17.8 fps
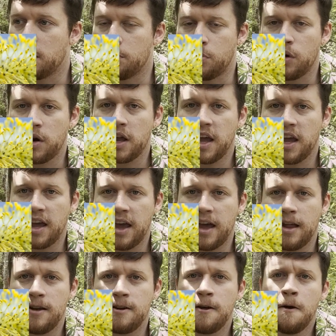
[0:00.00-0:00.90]
bringing
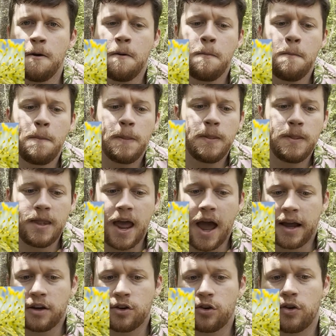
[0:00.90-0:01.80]
in
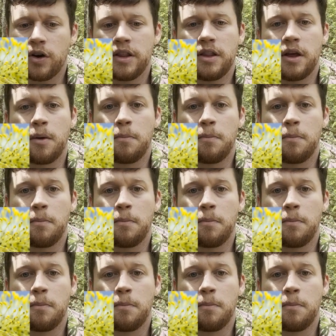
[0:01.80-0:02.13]
nectar, and they're